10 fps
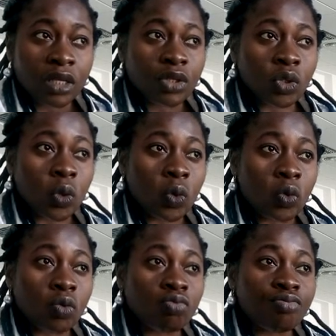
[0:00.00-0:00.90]

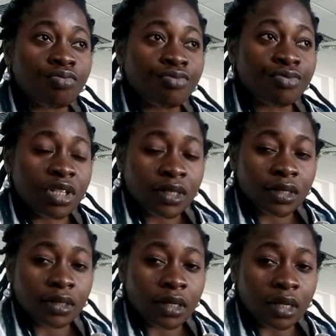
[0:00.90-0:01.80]
So
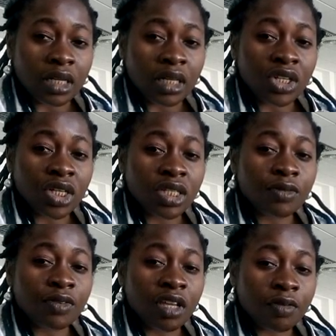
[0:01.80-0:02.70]
this
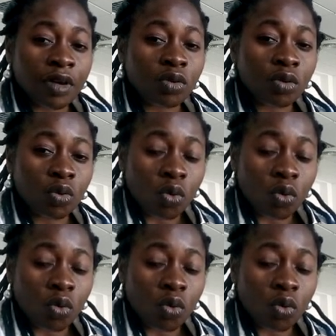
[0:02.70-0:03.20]
initiative gave out